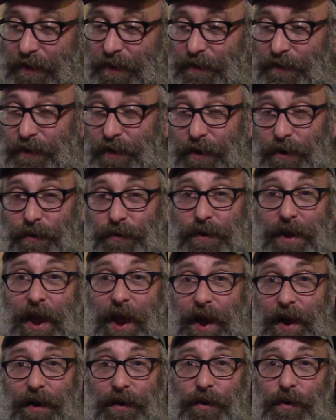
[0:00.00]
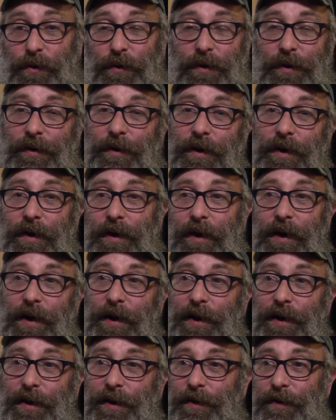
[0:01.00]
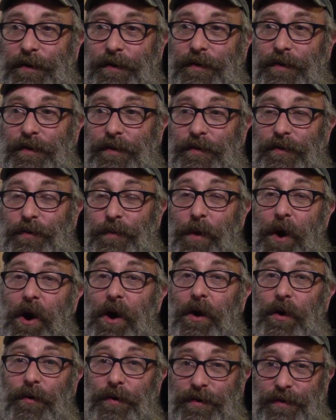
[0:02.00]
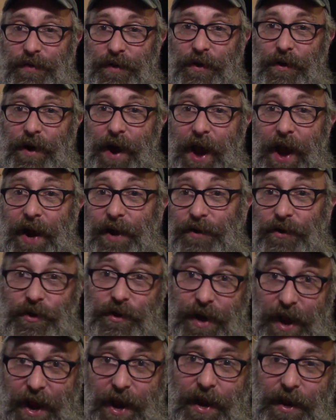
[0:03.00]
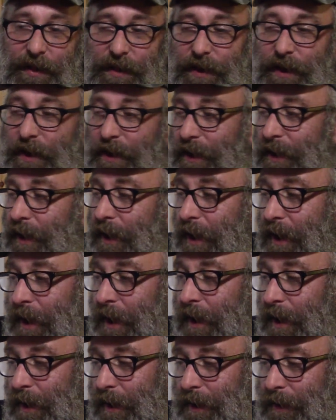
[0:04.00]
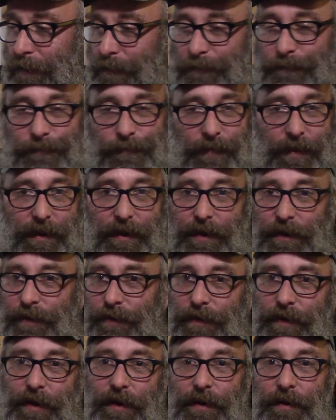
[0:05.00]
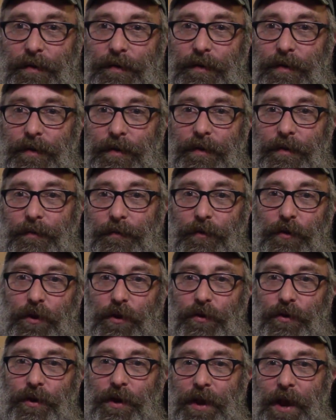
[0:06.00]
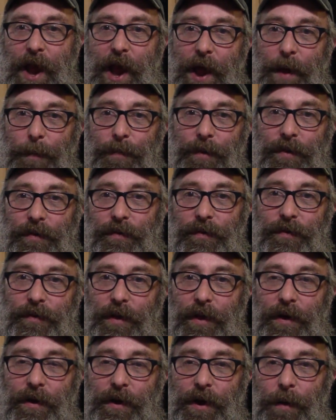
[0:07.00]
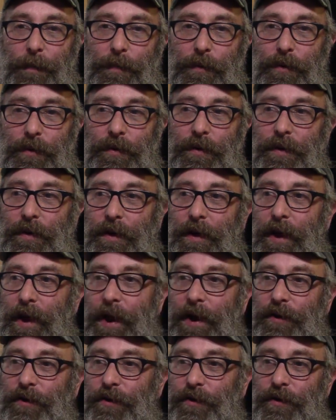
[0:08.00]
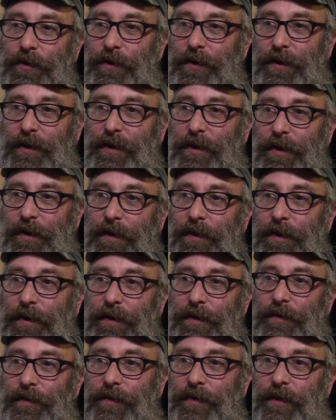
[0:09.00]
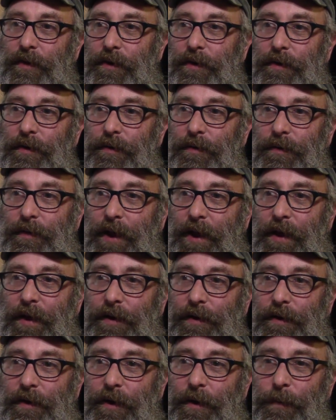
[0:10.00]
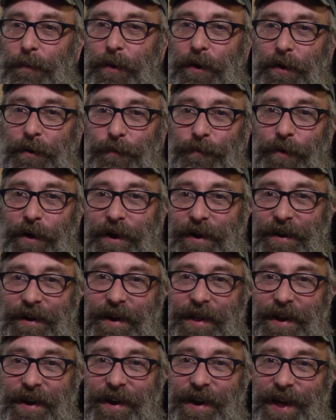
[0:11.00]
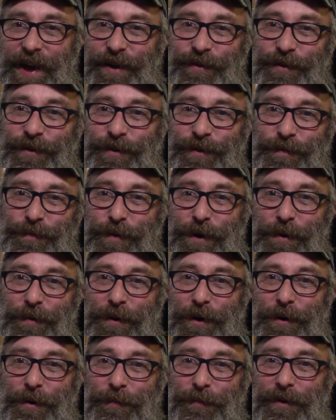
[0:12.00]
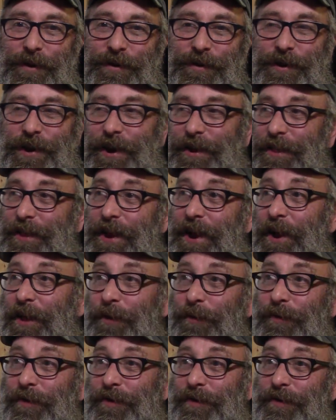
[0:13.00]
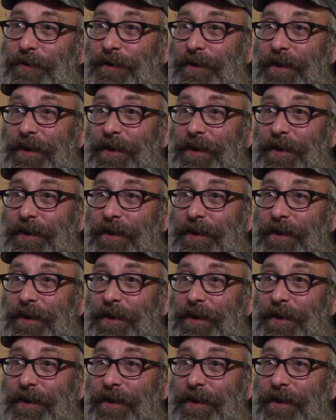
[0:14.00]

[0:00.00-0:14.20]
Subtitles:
So yeah, cool. Tomorrow is their hatch date. And it usually happens that a couple hatch early. And so, yeah, I'll be running in and out to the mobile home to check the other ones